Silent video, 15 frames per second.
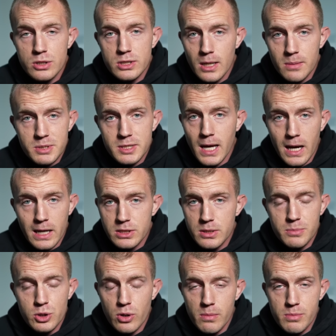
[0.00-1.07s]
Substack
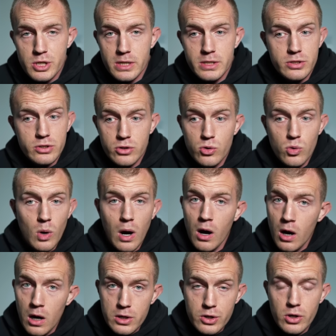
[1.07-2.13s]
subscriptions to
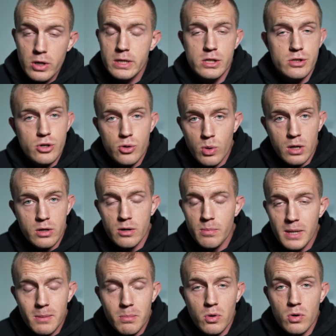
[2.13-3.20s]
100 to 200
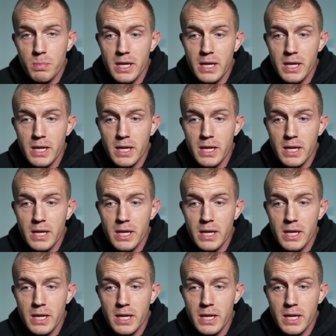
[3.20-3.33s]
people,